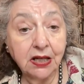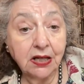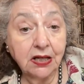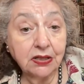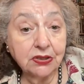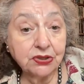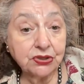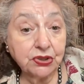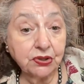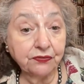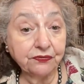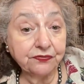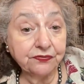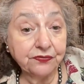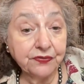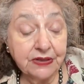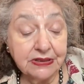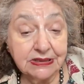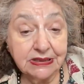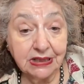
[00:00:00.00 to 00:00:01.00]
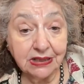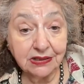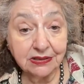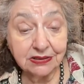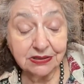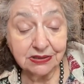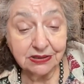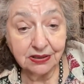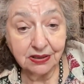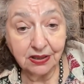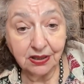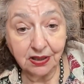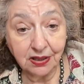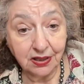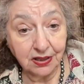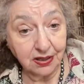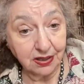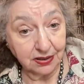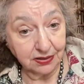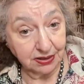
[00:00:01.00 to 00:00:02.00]
So physics
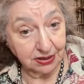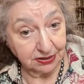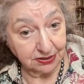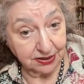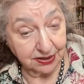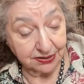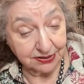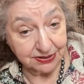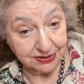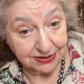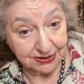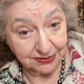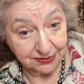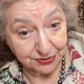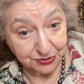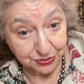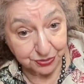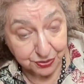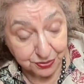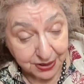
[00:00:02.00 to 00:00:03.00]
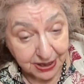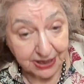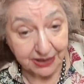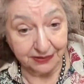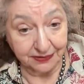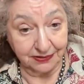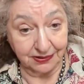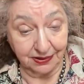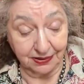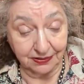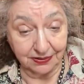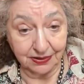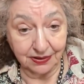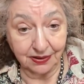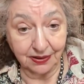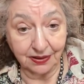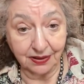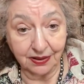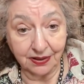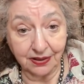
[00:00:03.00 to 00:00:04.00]
that concentrated
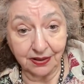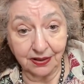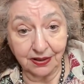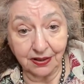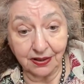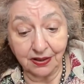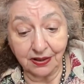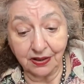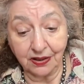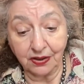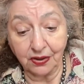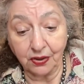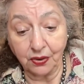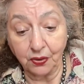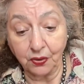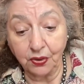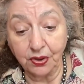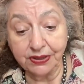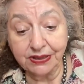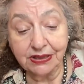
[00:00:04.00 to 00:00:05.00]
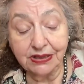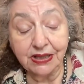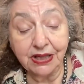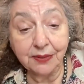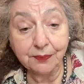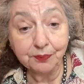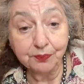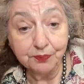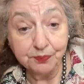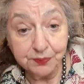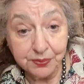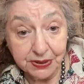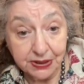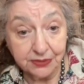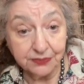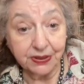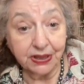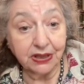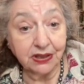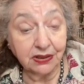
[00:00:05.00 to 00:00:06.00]
on the
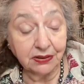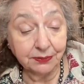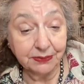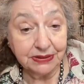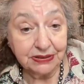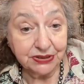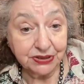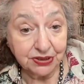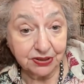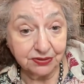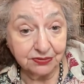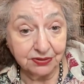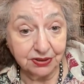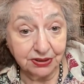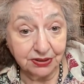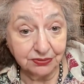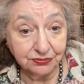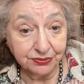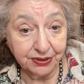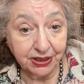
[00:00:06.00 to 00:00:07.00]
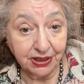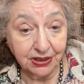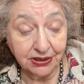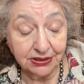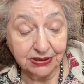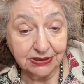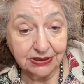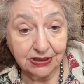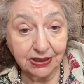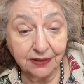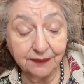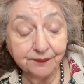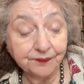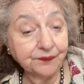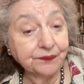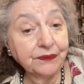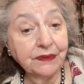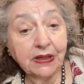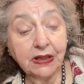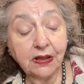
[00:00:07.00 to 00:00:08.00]
empirical material reality
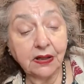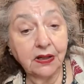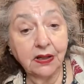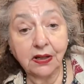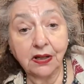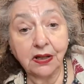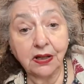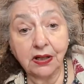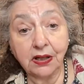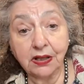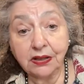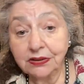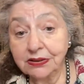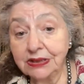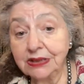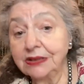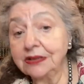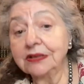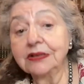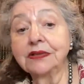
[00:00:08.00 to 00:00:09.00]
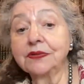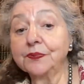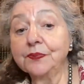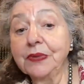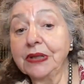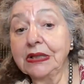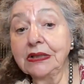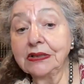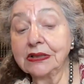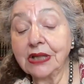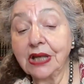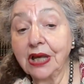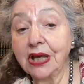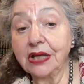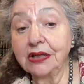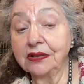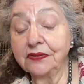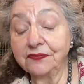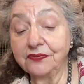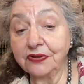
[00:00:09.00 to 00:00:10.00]
didn't meet
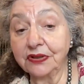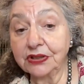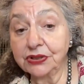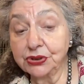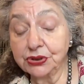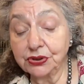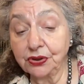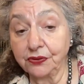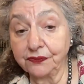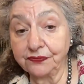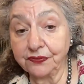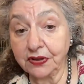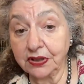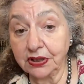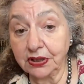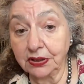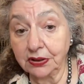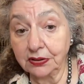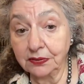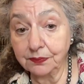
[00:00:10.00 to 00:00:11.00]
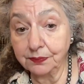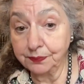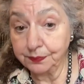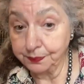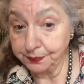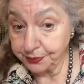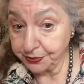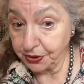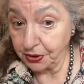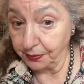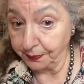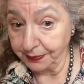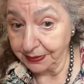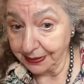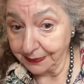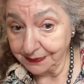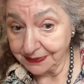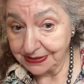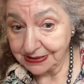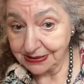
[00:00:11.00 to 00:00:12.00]
any philosophical
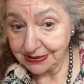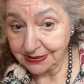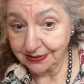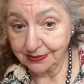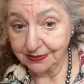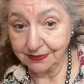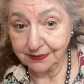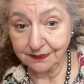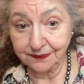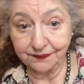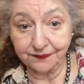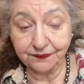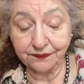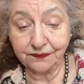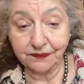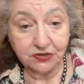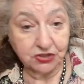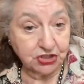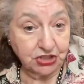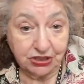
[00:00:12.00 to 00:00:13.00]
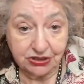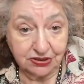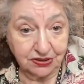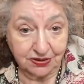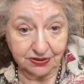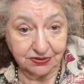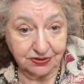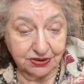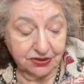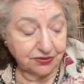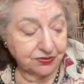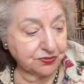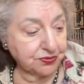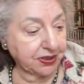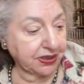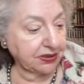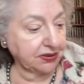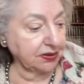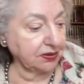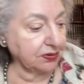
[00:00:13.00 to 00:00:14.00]
problems, just
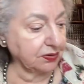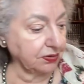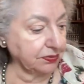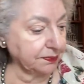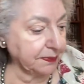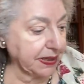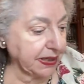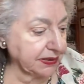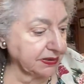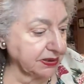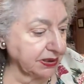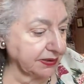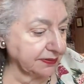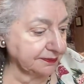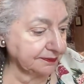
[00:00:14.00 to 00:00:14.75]
concentrated on matter.